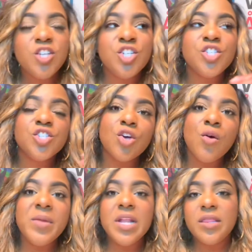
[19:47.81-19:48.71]
Just
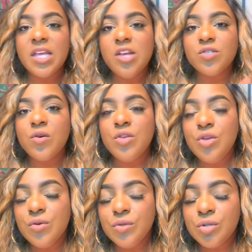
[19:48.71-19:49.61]
so many things on
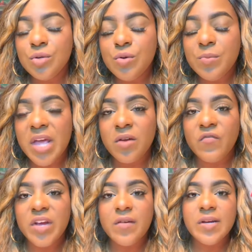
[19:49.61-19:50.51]
YouTube that are
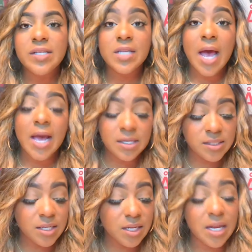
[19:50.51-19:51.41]
very
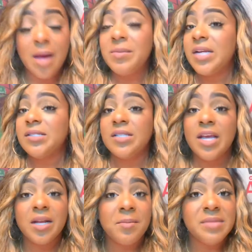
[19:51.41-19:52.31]
toxic. Now, I'm not
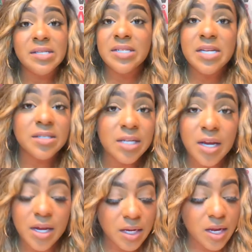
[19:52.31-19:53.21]
saying I'm Miss Disney,
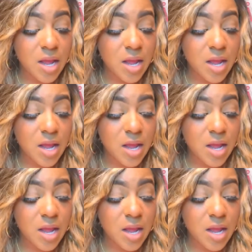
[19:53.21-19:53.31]
honey.